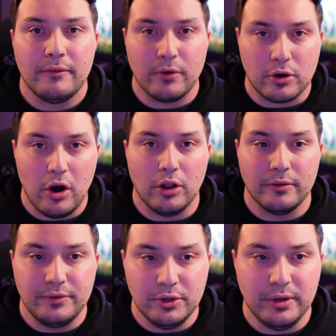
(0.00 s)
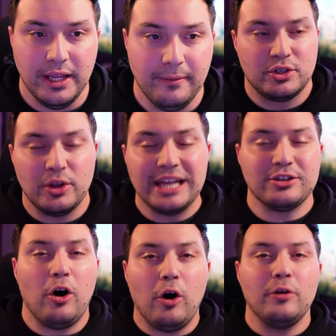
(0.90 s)
for Call of Duty. So
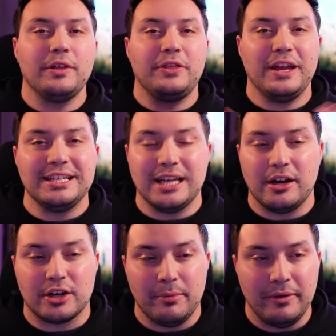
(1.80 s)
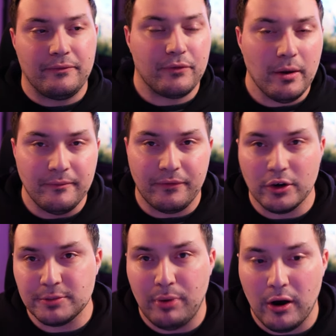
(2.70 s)
that's all the things that are coming from
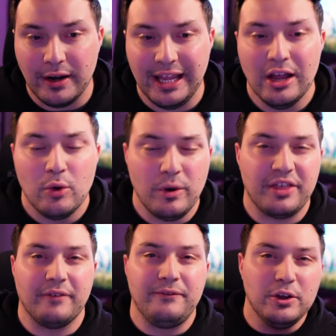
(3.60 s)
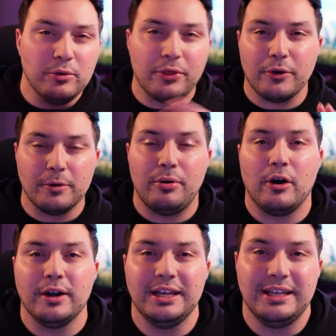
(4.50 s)
first party, with a few third
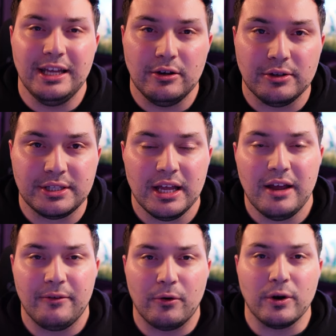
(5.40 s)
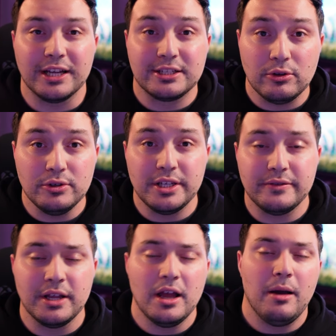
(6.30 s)
party deals for
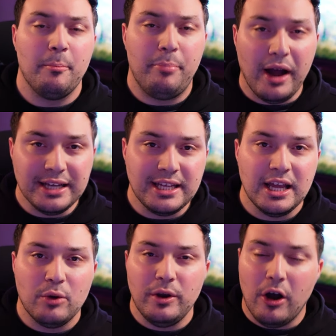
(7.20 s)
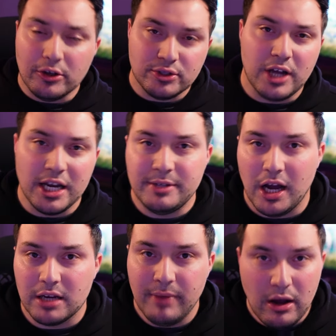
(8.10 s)
exclusives. But we also got to
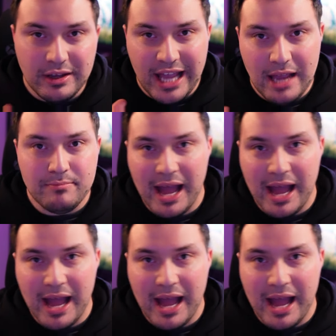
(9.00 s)
talk about Game